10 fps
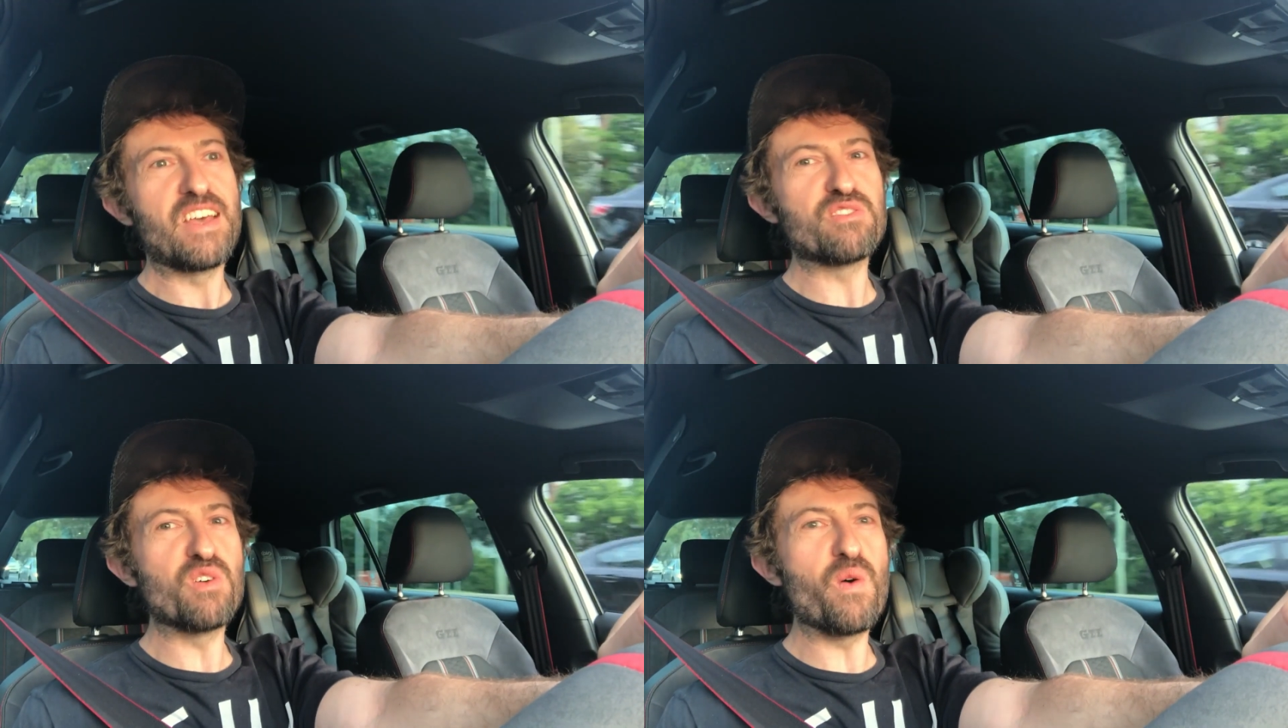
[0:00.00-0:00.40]

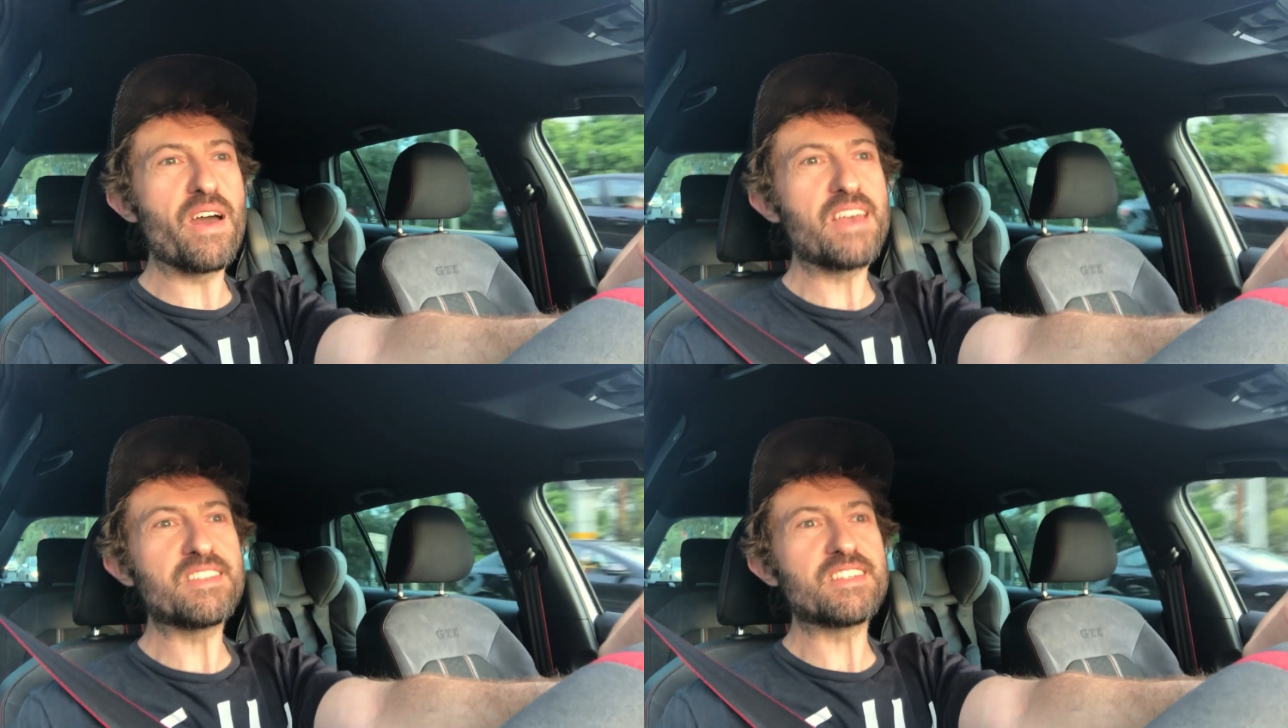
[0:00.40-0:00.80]
As
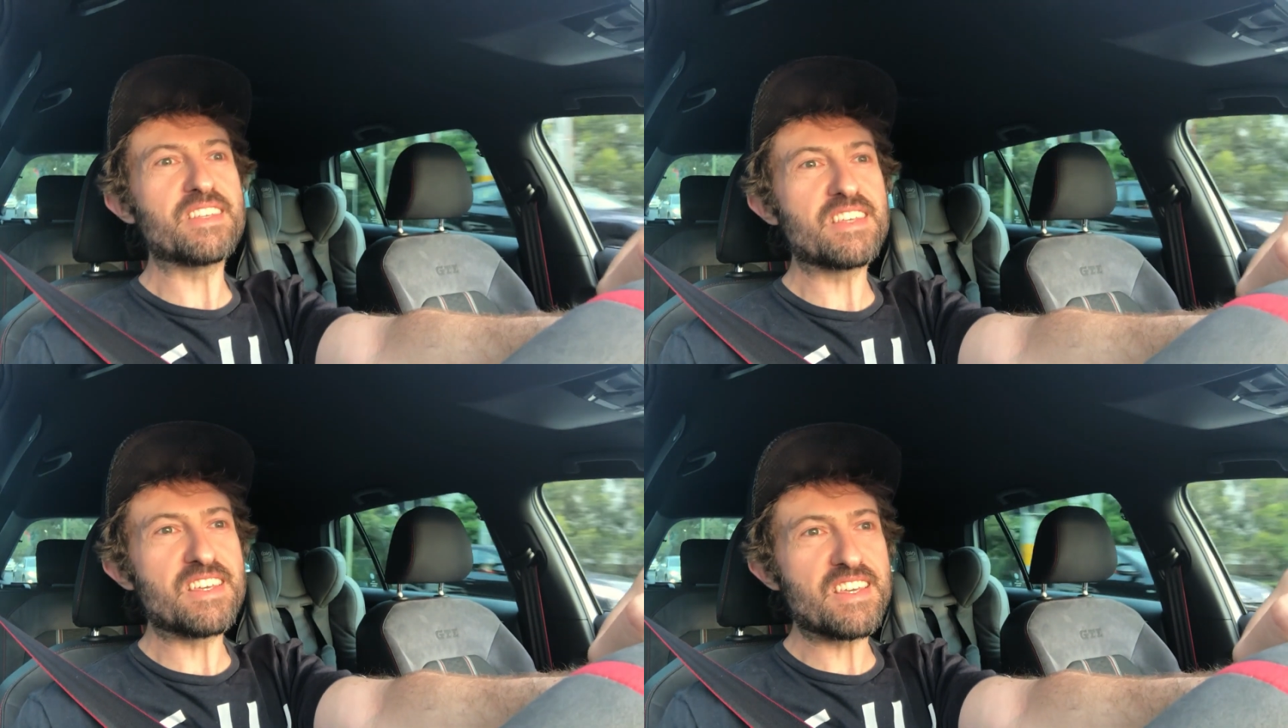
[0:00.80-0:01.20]
always,
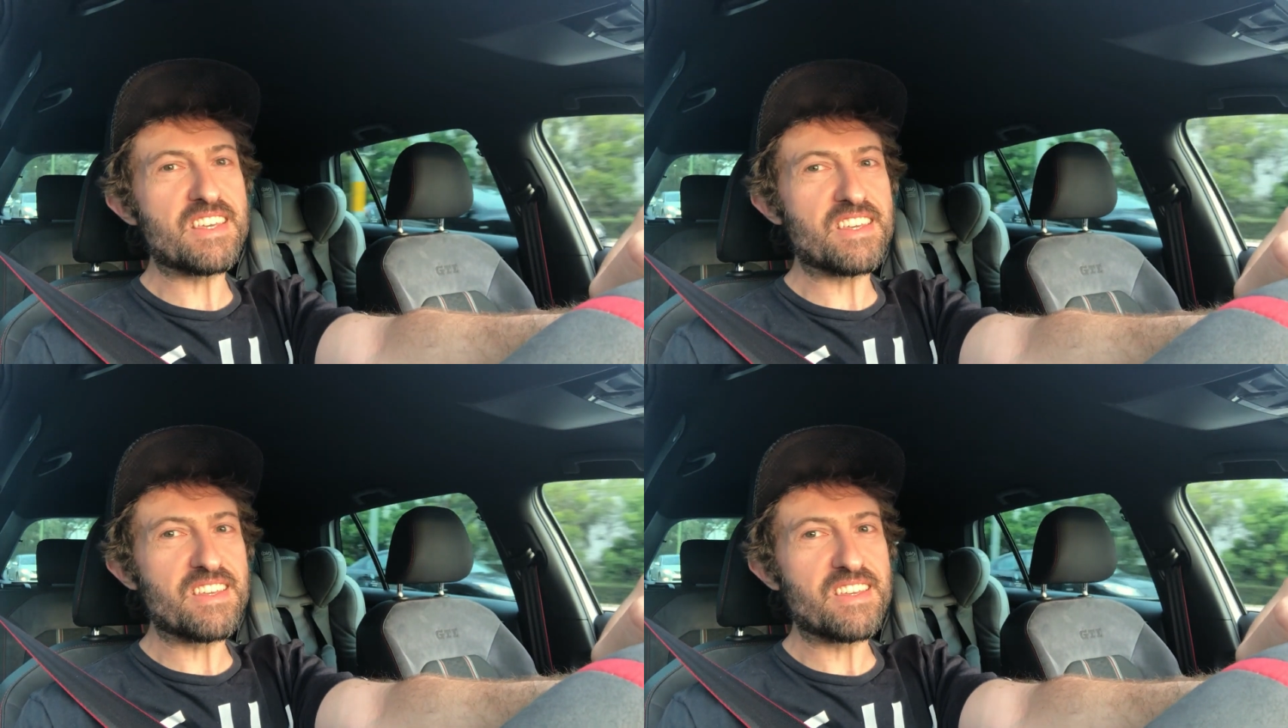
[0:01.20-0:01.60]

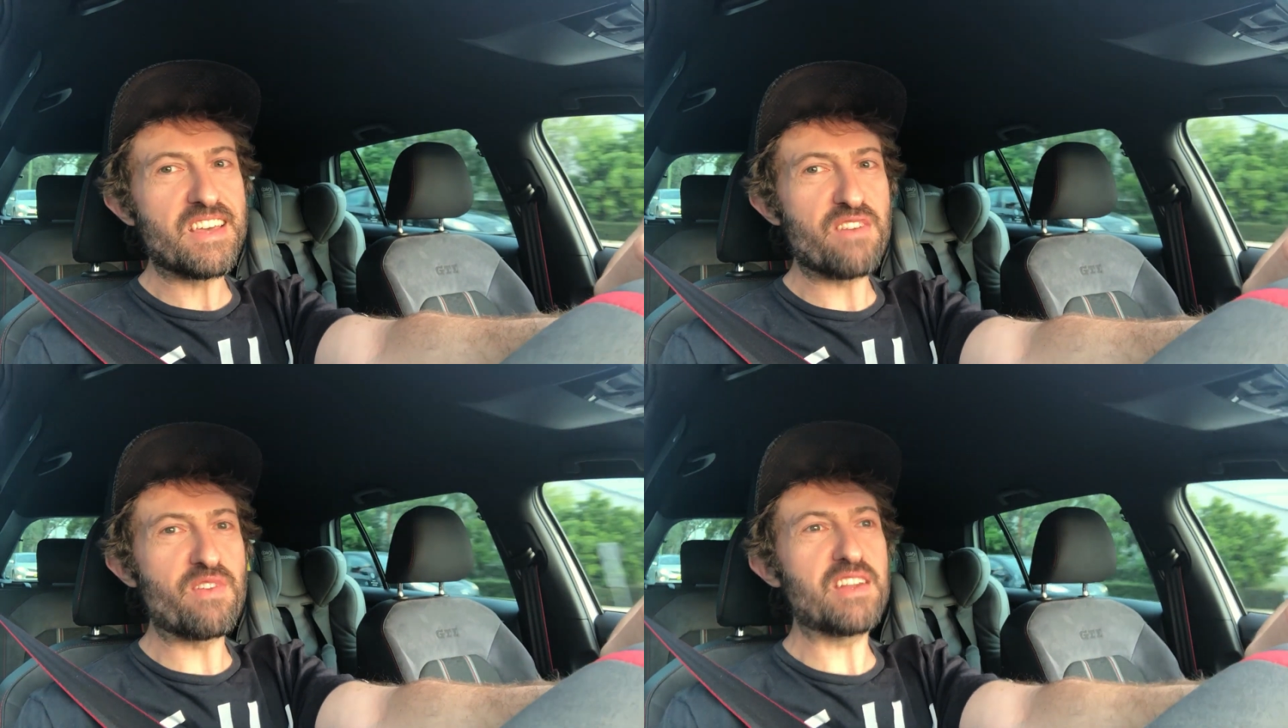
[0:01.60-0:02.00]

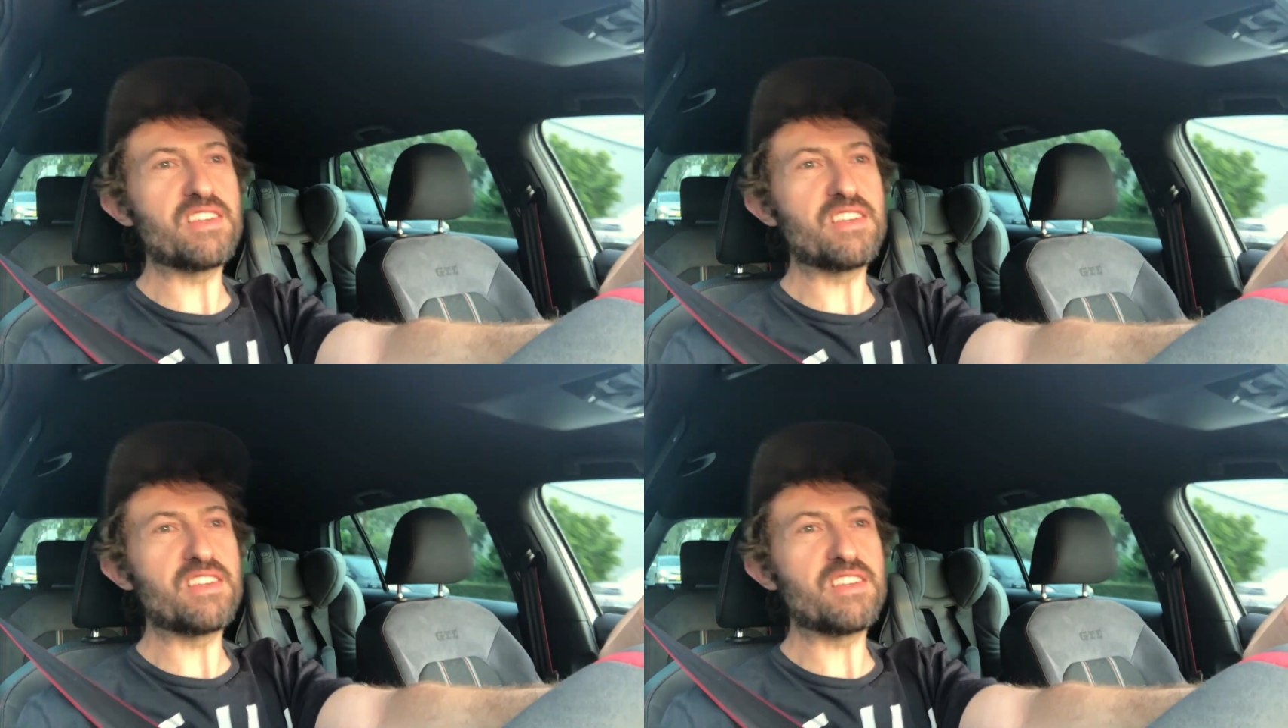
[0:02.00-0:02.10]
have fun